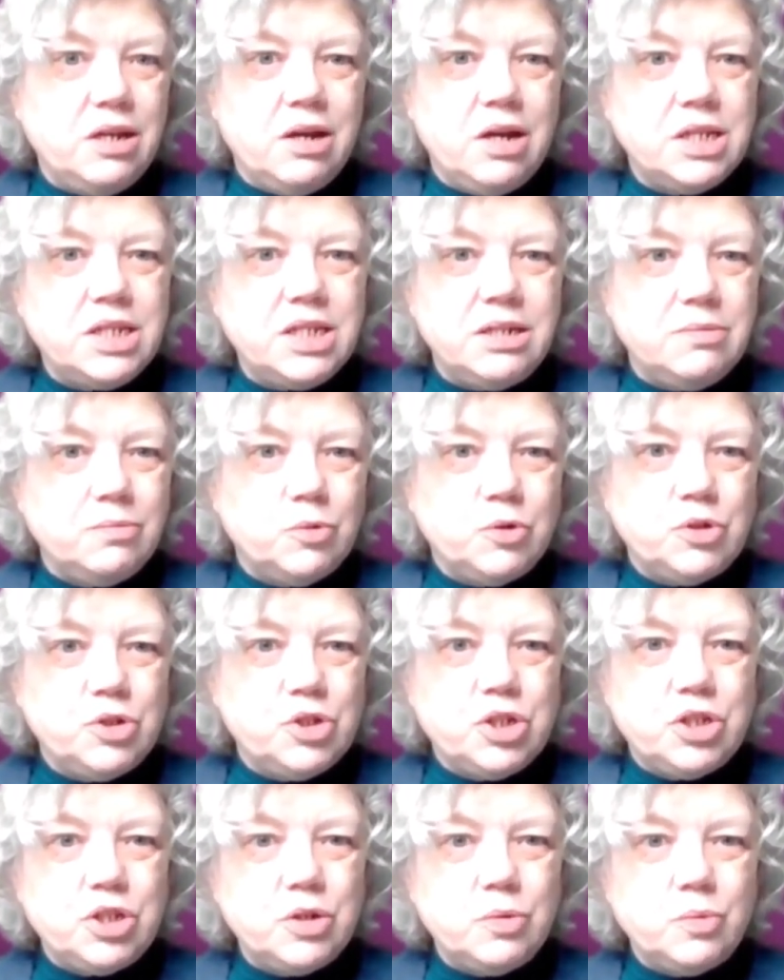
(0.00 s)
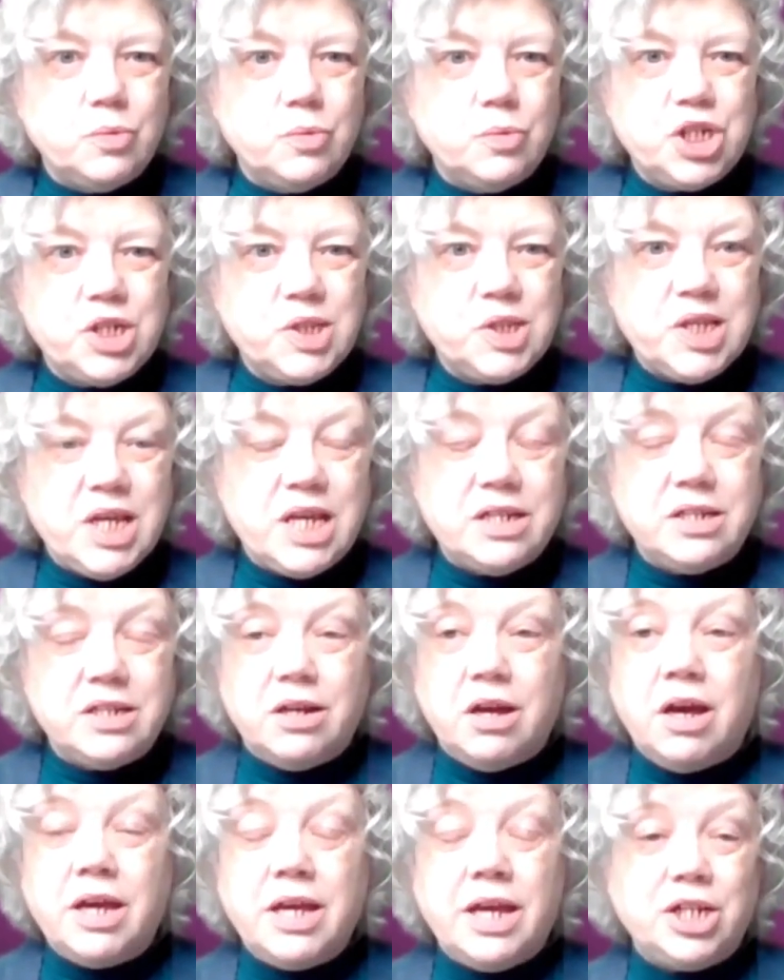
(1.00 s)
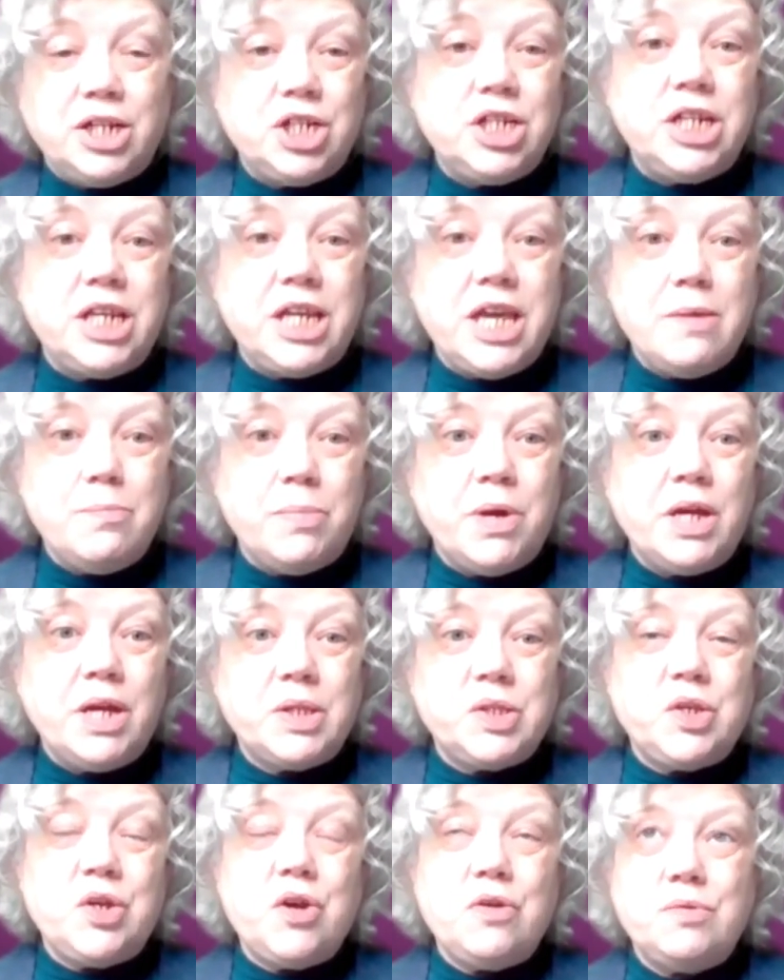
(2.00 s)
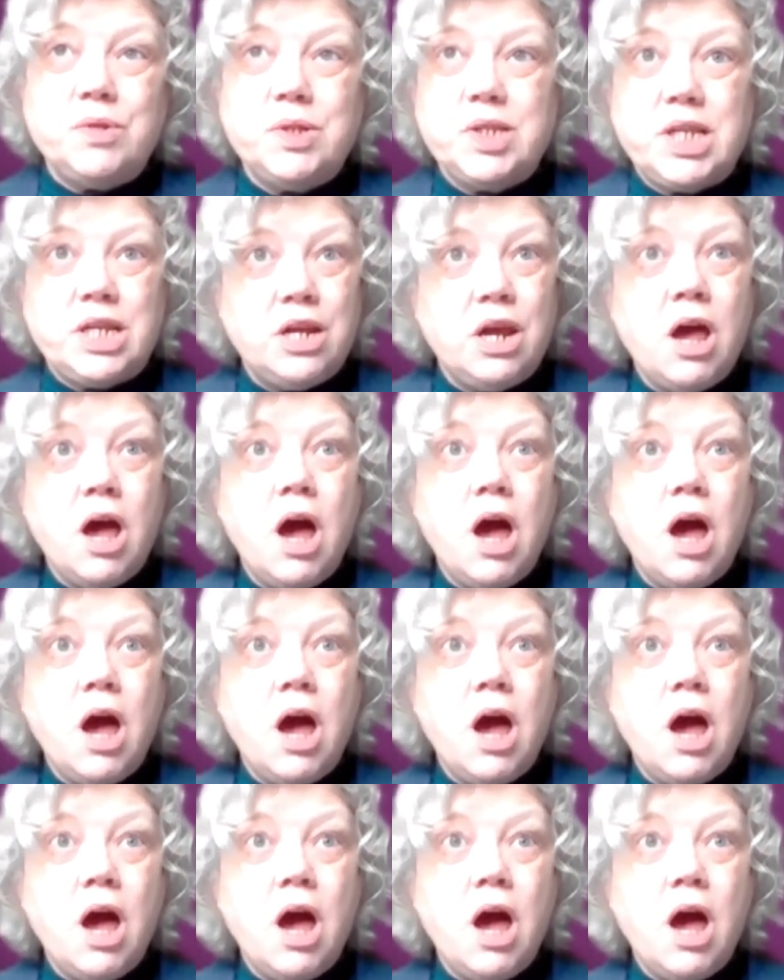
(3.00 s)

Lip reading: I didn't want to do what she said. And I actually came back to her and said,